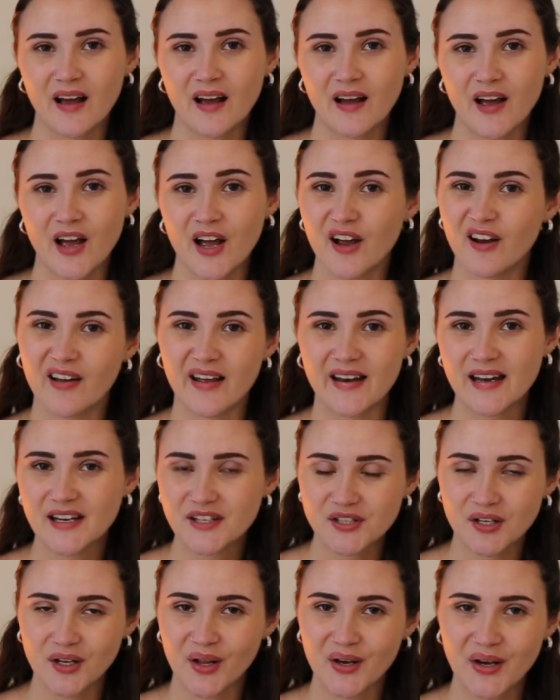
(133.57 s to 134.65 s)
her
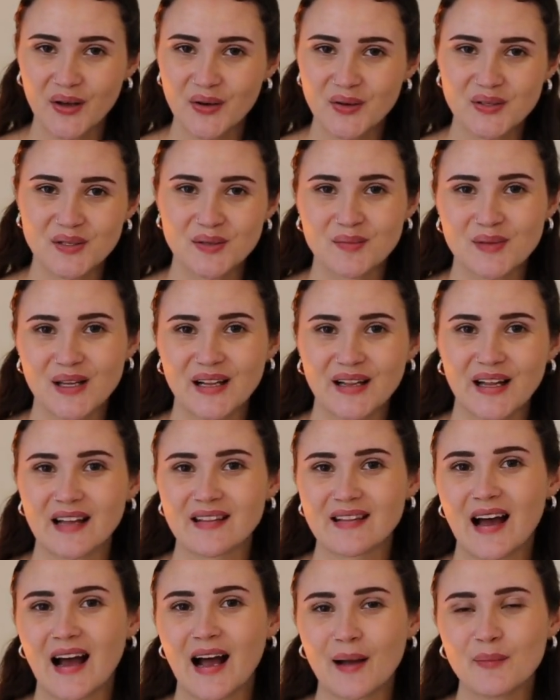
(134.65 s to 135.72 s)
initial on it or something like that.